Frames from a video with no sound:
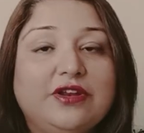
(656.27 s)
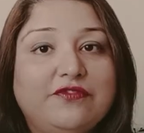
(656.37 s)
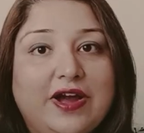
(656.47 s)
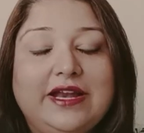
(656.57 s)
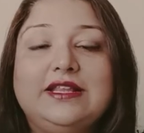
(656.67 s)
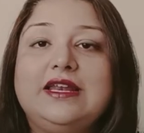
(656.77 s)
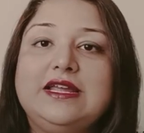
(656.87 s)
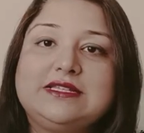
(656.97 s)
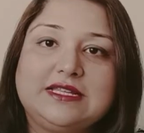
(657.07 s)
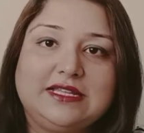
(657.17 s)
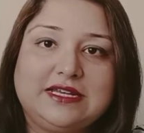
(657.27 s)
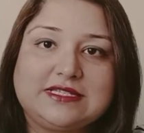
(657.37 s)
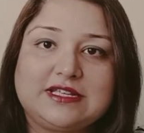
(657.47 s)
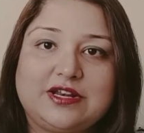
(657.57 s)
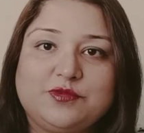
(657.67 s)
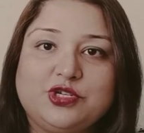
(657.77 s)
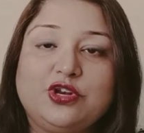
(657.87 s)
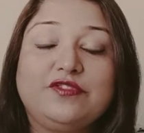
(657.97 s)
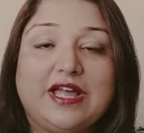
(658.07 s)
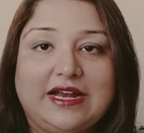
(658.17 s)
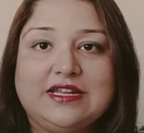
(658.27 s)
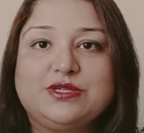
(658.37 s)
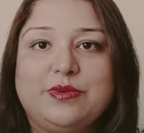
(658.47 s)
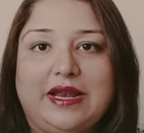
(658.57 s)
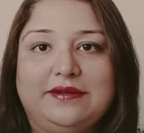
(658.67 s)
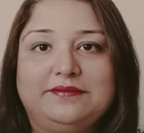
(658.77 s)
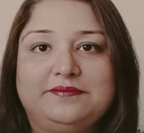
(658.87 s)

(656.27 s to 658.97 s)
find the links in the description of that as well.